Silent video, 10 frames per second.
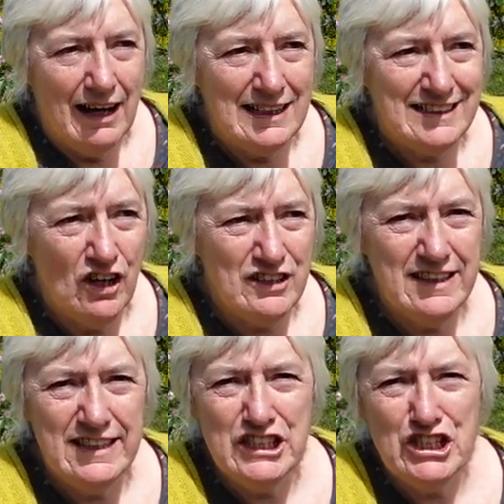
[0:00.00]
I started
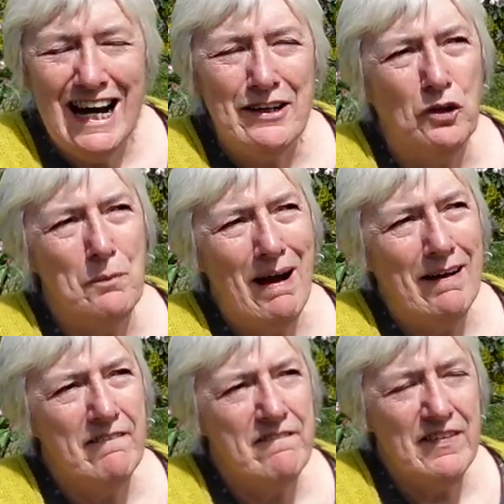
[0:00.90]
this channel
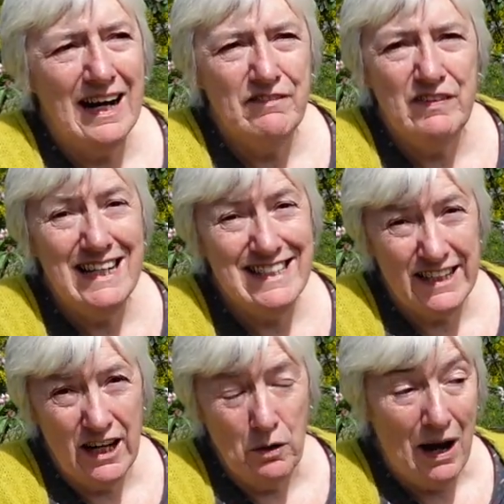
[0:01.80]
about five years
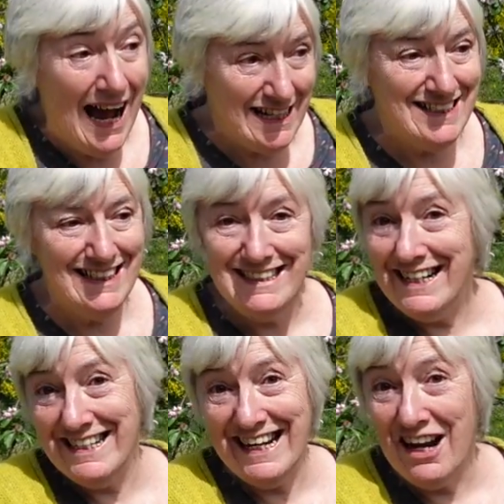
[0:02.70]
ago, actually
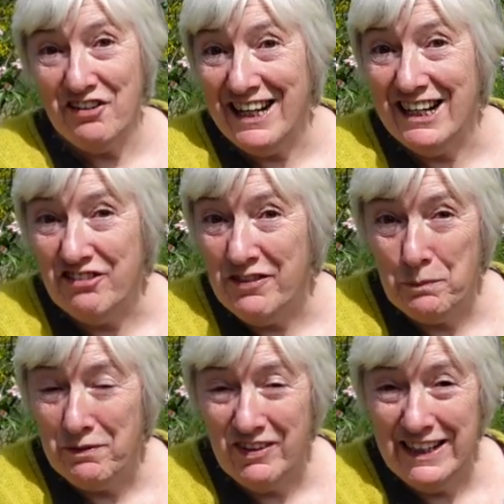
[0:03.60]
sitting out here in the
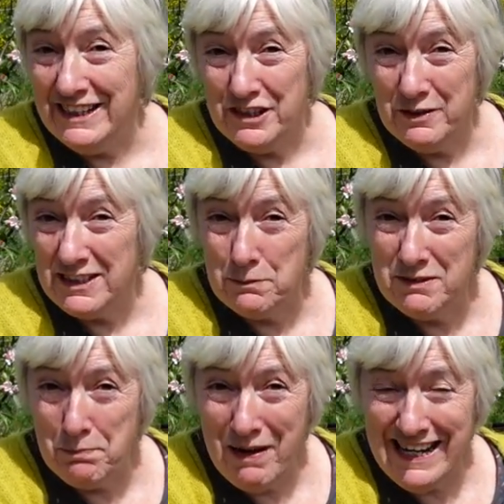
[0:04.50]
pavilion doing some
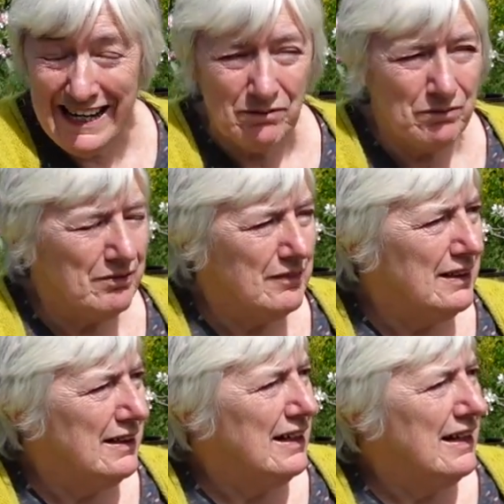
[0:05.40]
spinning.
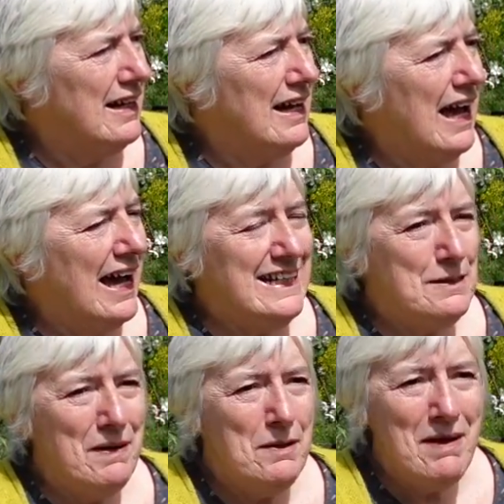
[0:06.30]
And
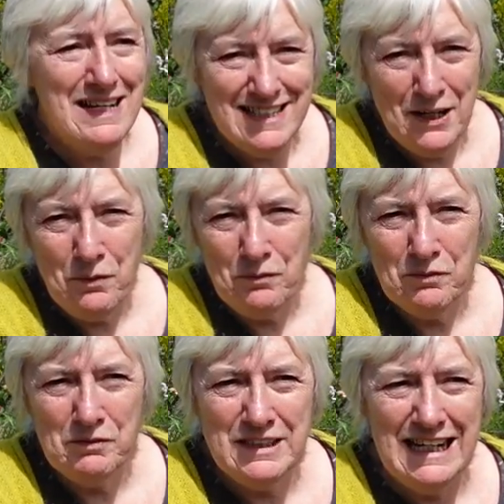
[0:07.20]
it's been amazing
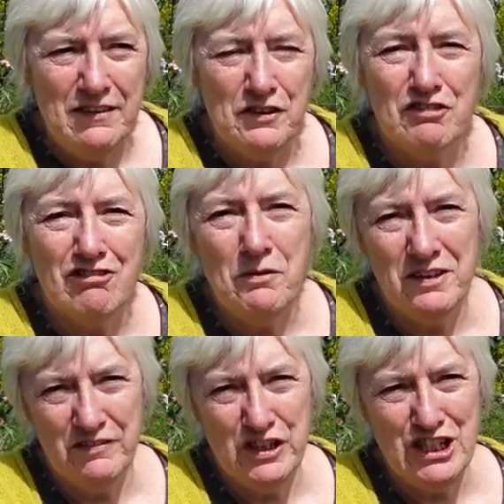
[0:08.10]
seeing the growth
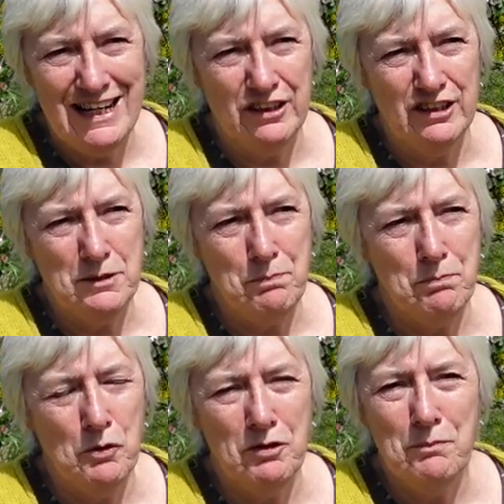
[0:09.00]
of the channel as
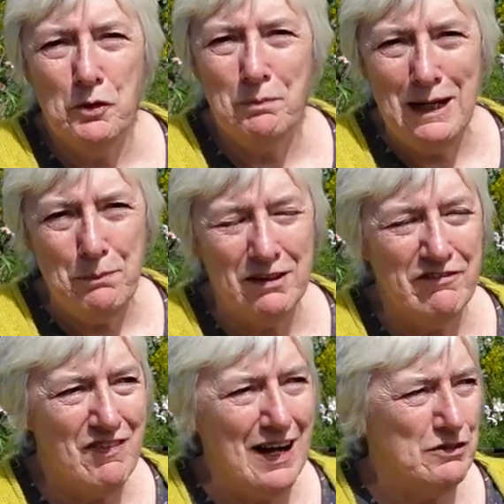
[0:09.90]
more and more people have
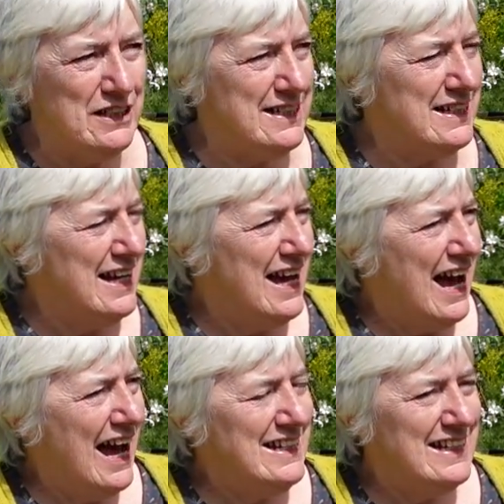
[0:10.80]
found it.
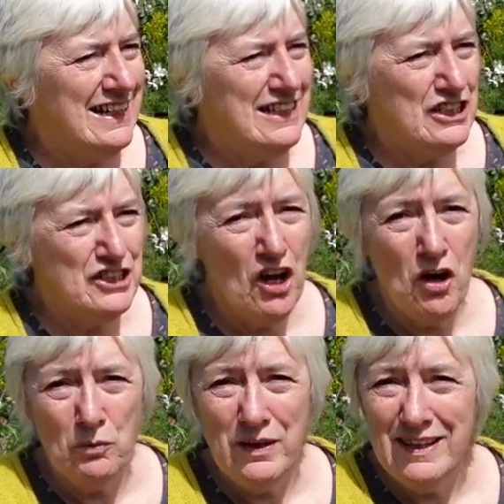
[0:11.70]
And to
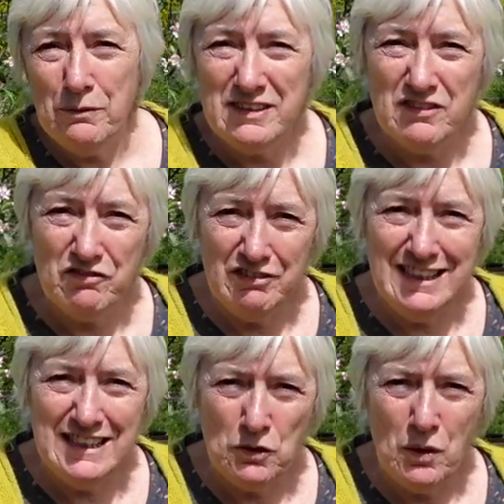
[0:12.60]
start with, it was
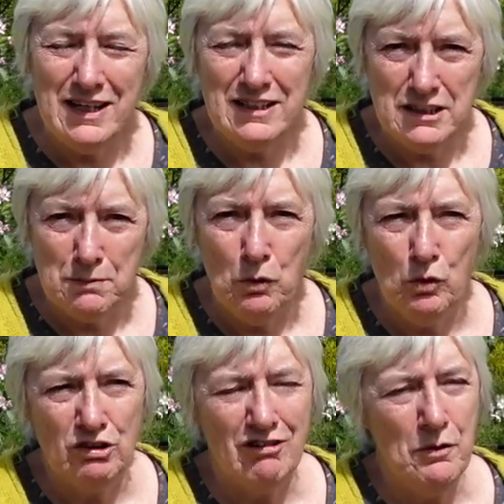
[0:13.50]
really quite
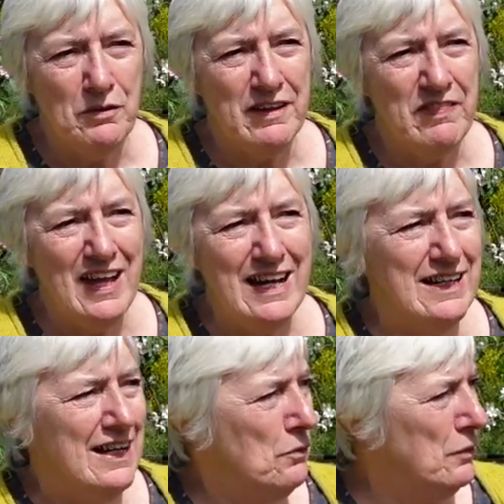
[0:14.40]
small growth, and then
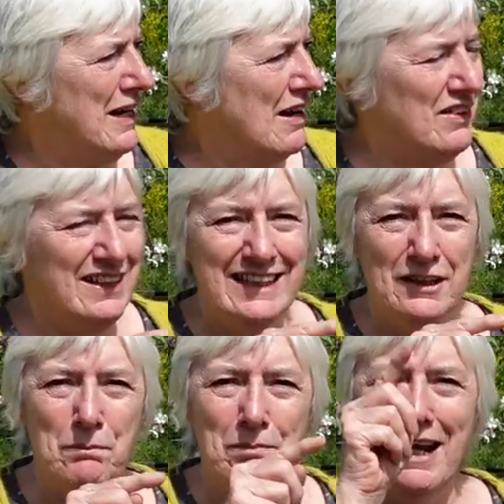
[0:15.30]
we'd have a
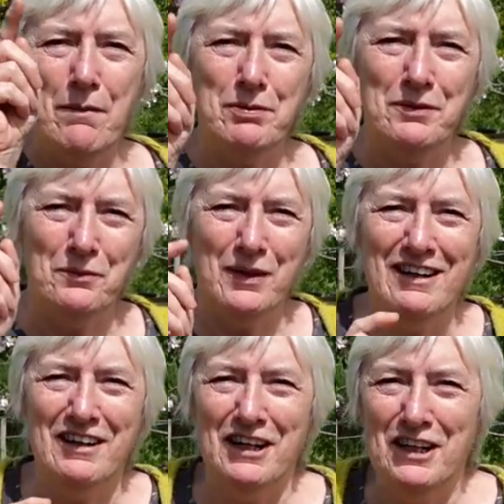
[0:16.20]
little blip
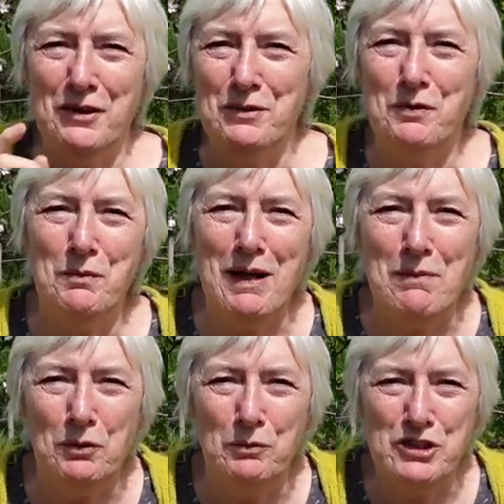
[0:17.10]
where a load more
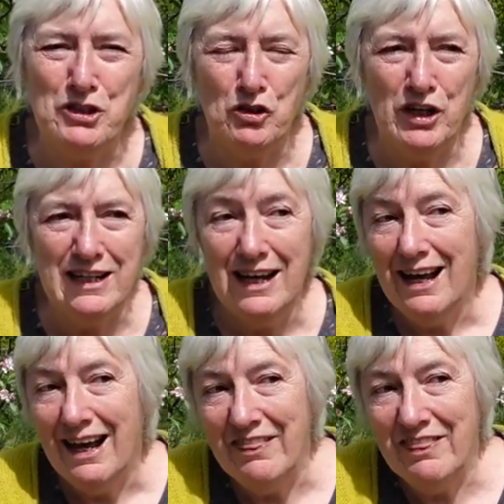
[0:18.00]
people would join.
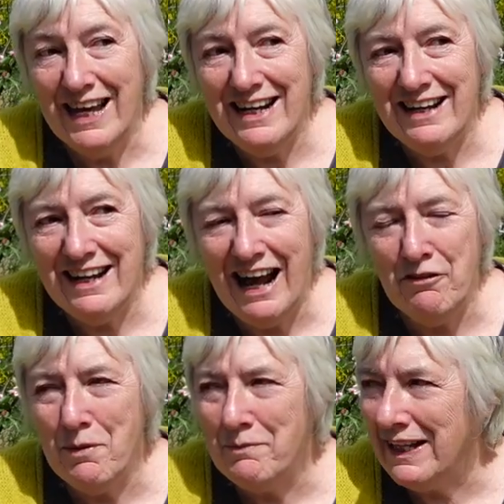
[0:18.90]
And then I
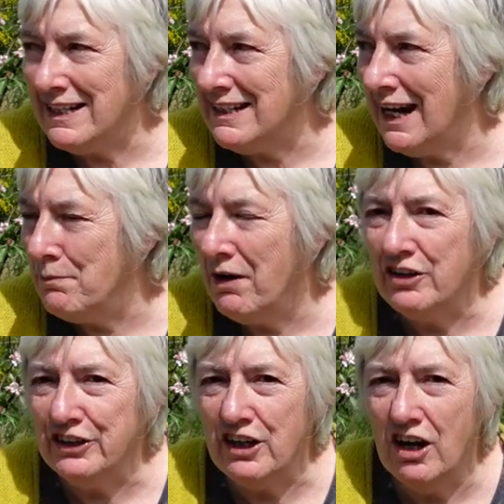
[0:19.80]
remember that time
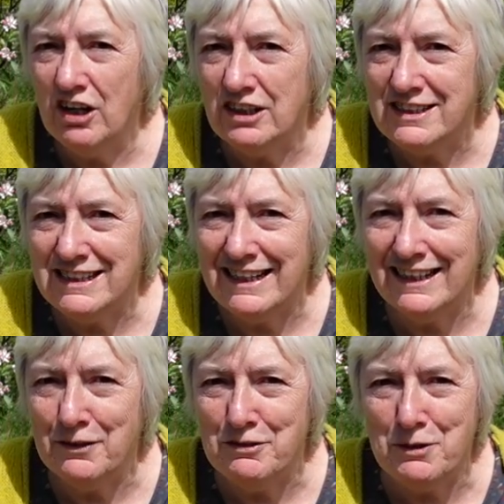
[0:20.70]
Arne and Carlos said
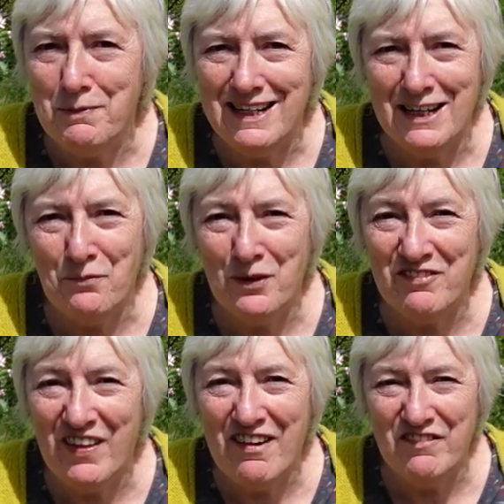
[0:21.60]
hello to me in one
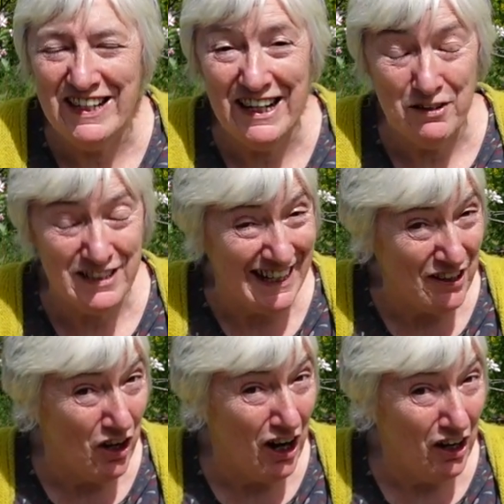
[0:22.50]
of their videos, and I
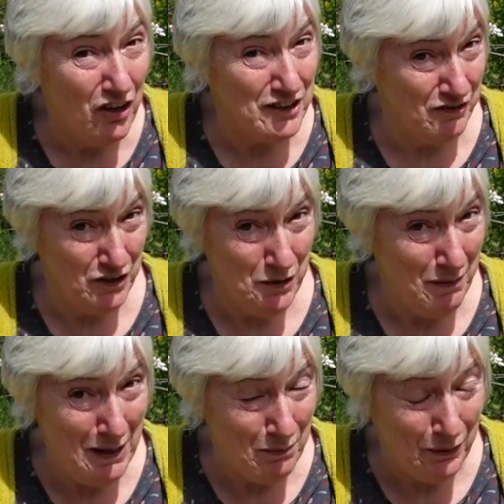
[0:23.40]
got a lot of new
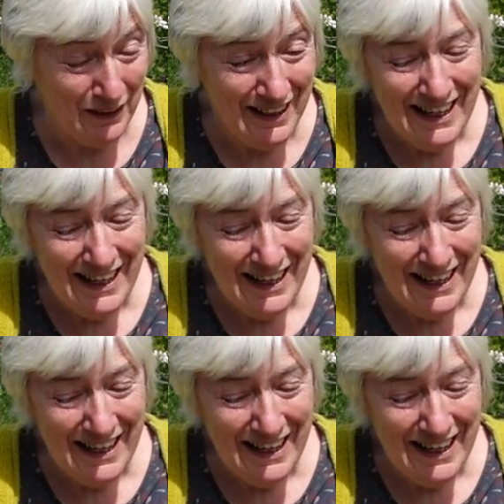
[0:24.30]
people